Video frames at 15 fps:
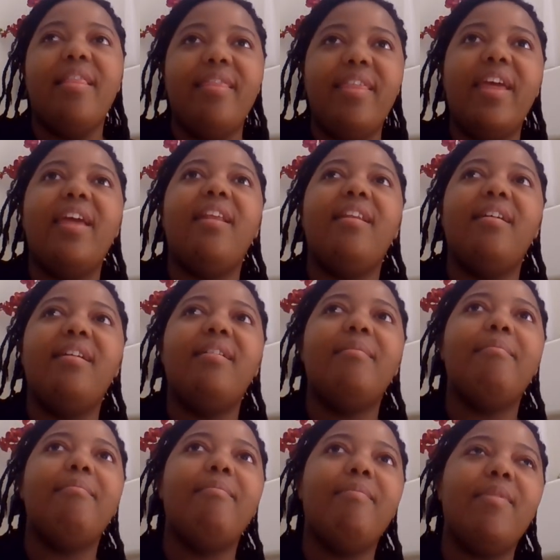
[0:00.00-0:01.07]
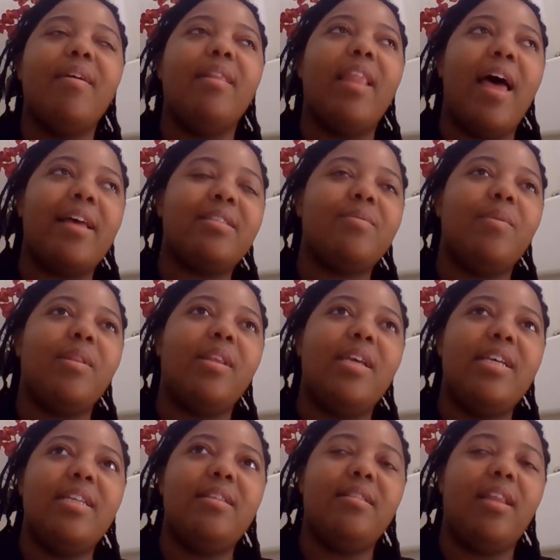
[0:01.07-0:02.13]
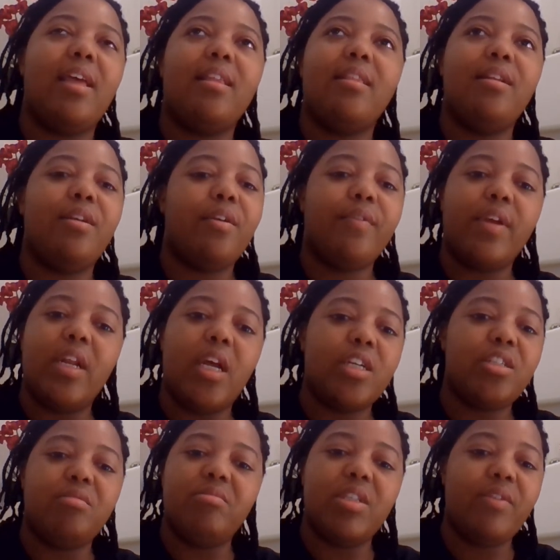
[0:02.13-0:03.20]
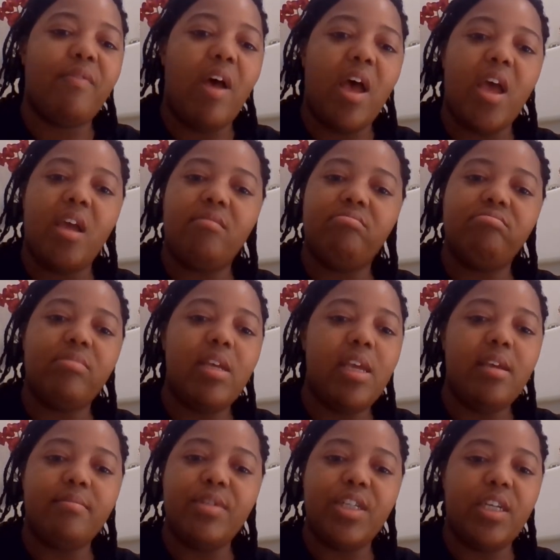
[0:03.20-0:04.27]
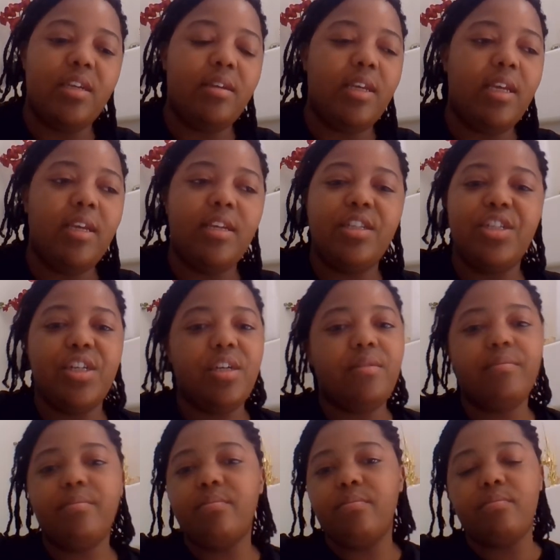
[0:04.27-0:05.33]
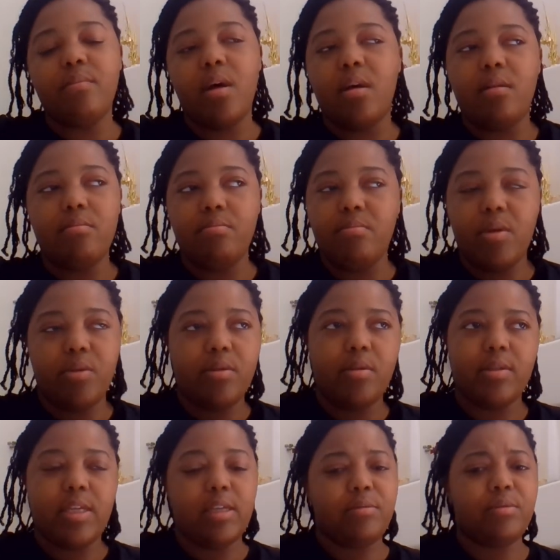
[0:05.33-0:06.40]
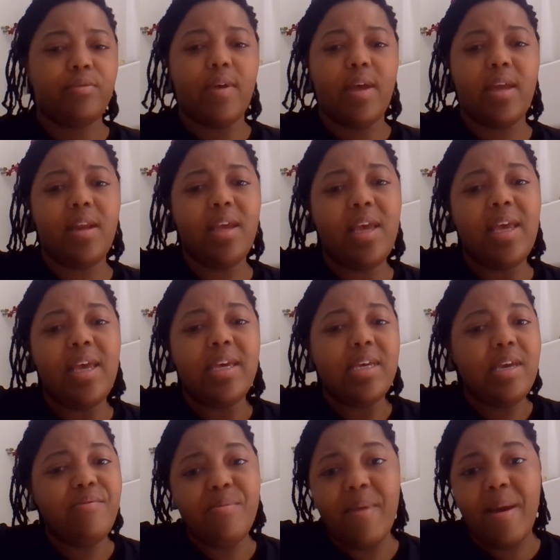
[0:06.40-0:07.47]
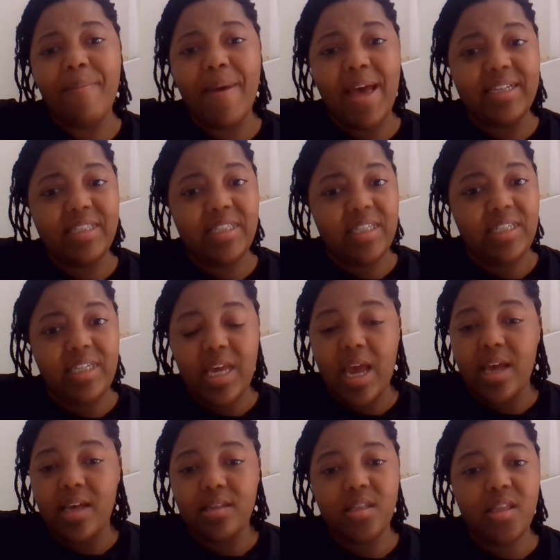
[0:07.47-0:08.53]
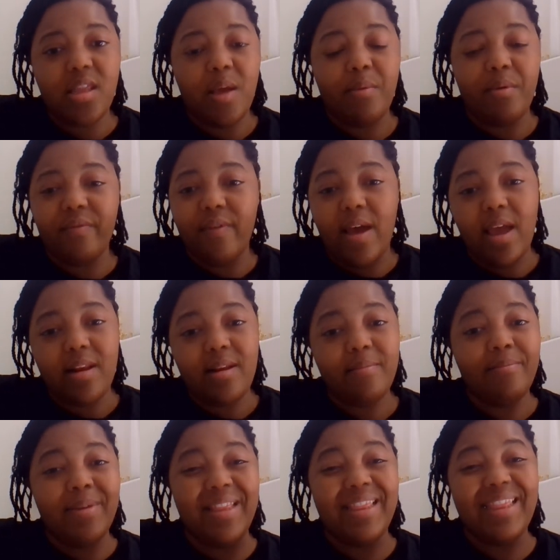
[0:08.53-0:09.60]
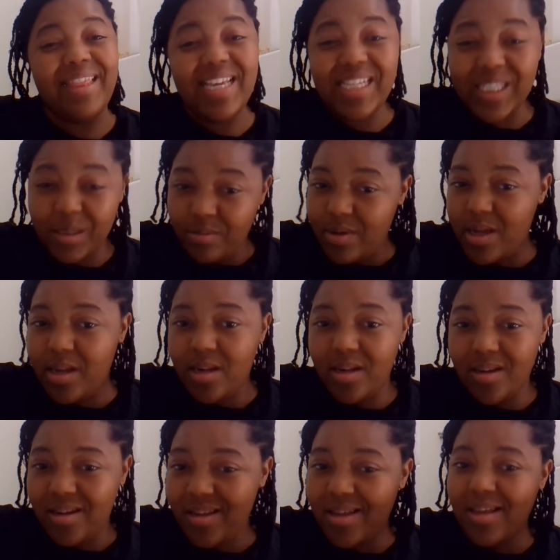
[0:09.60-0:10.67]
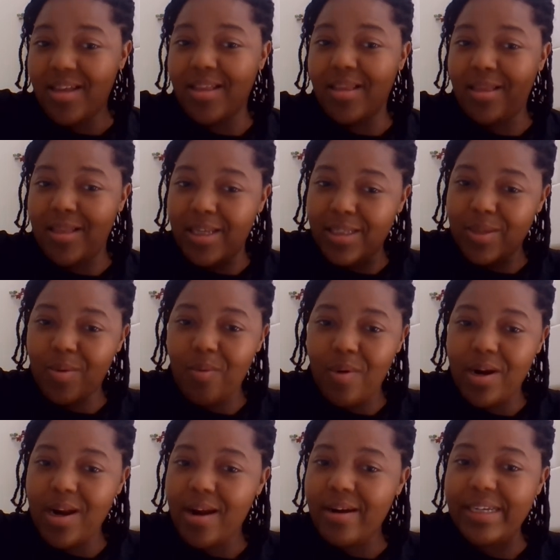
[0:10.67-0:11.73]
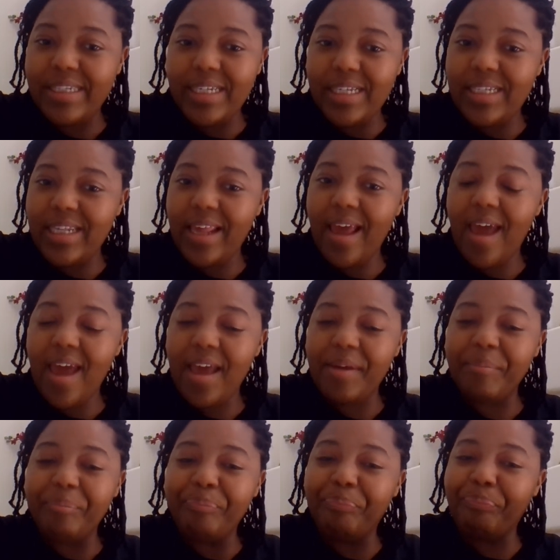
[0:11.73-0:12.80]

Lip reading: than the last one. The nerve conduction was fine, EMG, EEG, both those tests were fine. Even my past CTAs, they were fine. But this one, this coronary CTA,